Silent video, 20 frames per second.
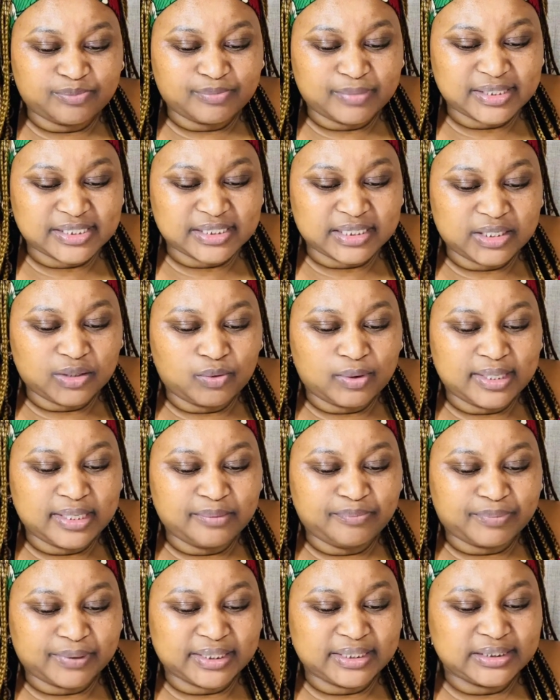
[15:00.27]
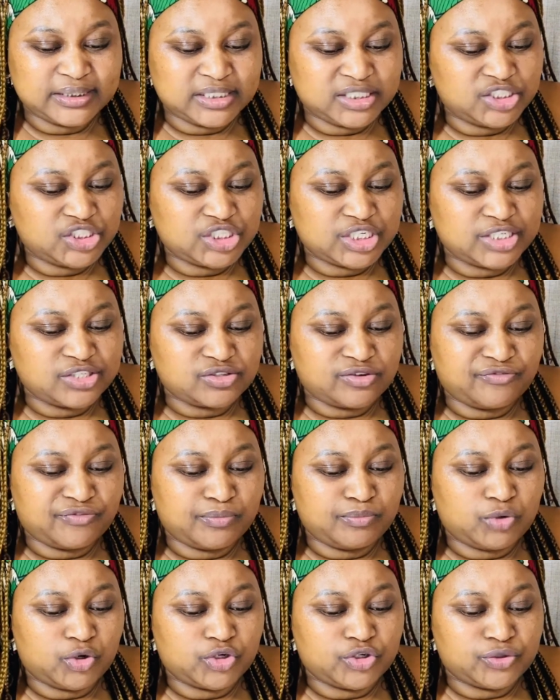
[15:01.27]
must equally bring t-shirts of
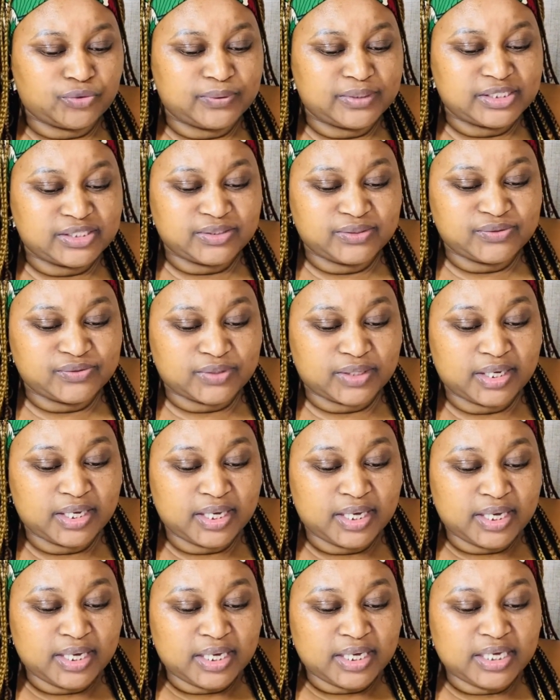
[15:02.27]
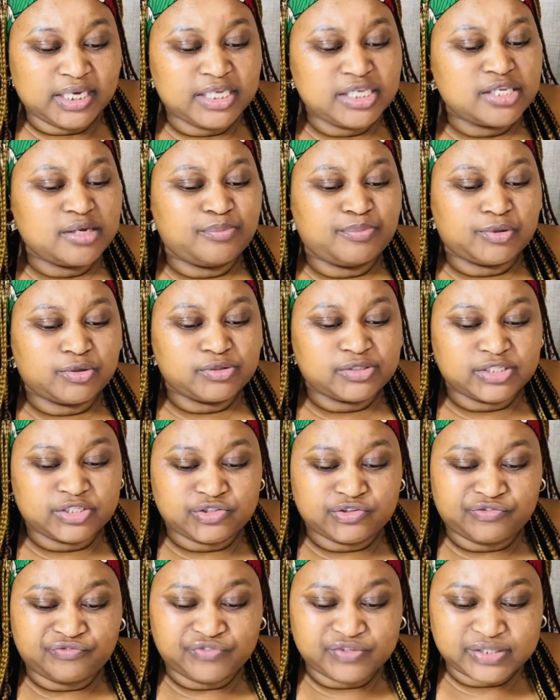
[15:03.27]
Mkondo Wesizwe in the
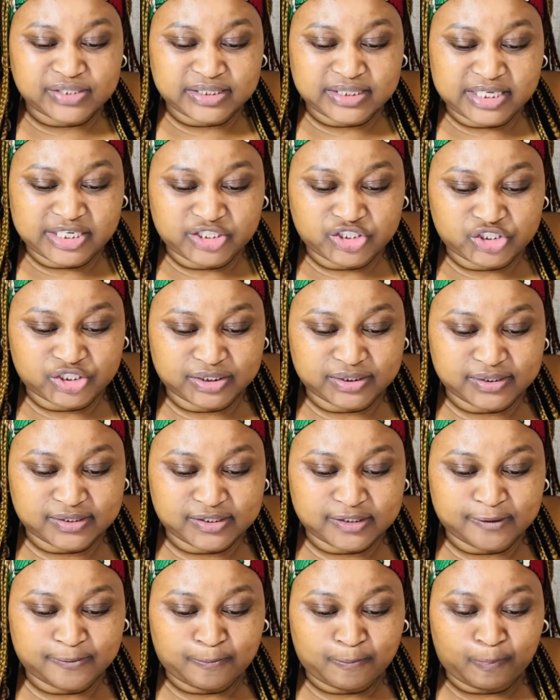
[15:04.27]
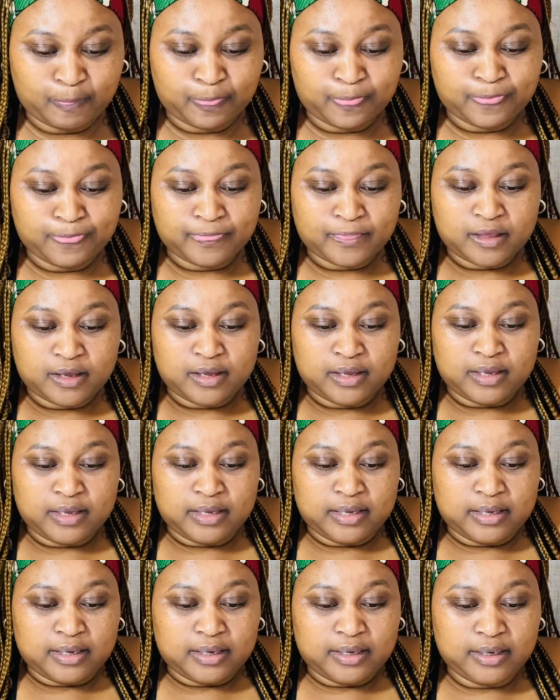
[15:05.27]
process of visitations.
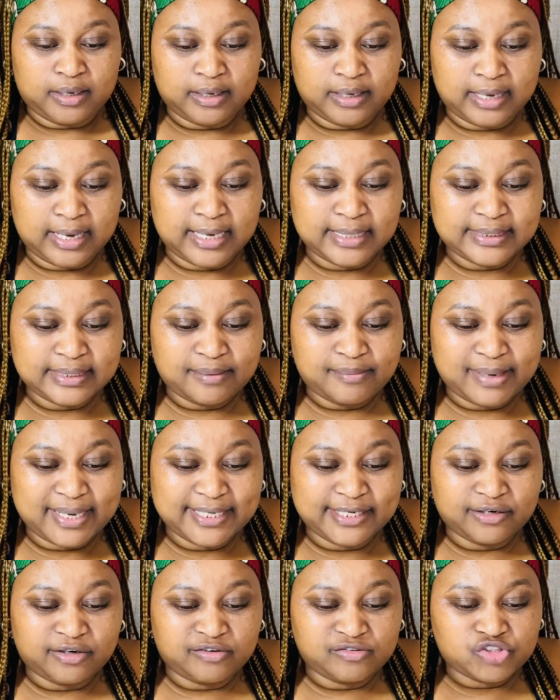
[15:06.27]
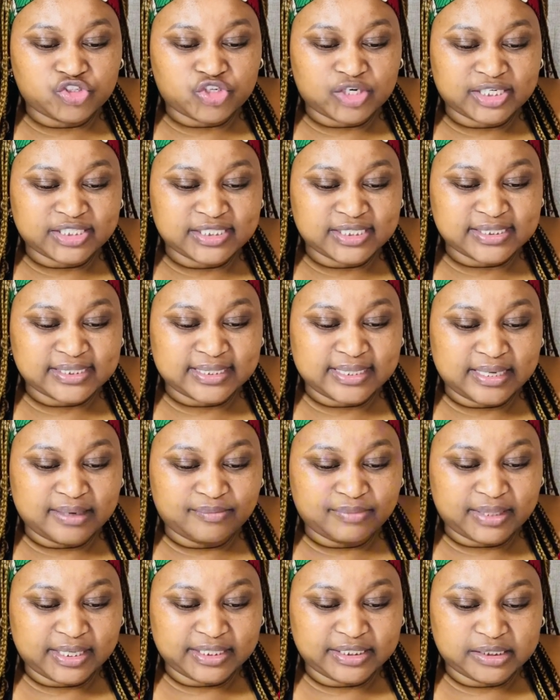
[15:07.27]
Undermining of structures and
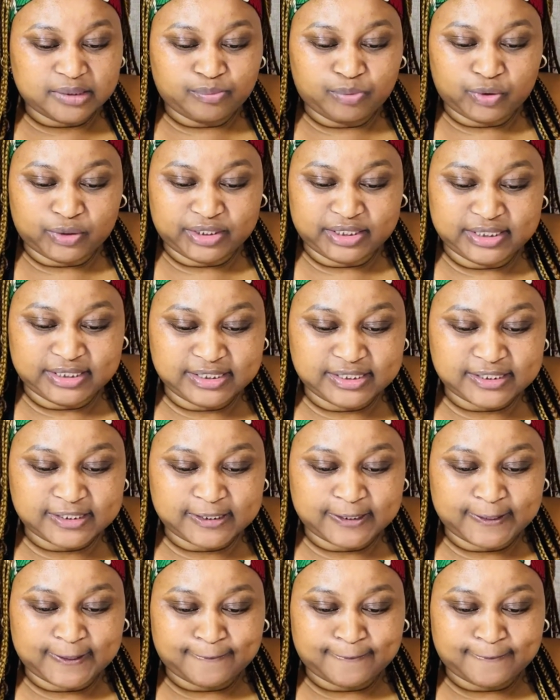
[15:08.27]
MK deployees.